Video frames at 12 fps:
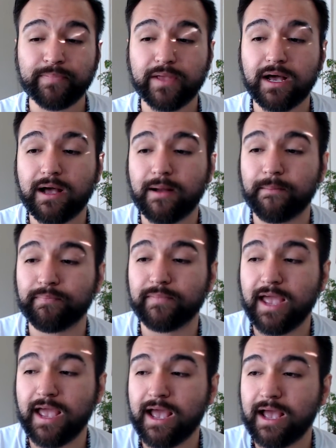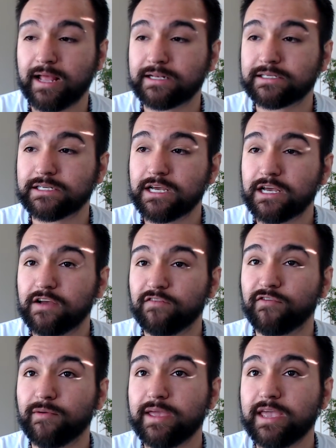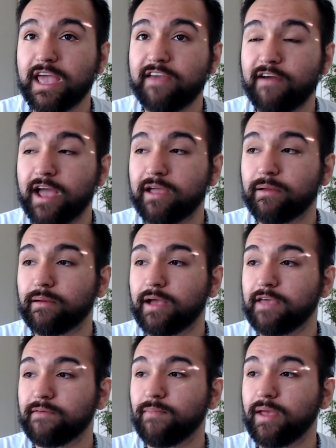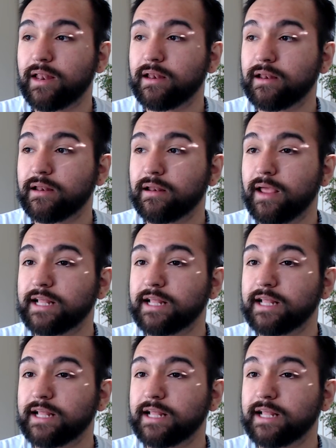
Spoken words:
And for me, I've been.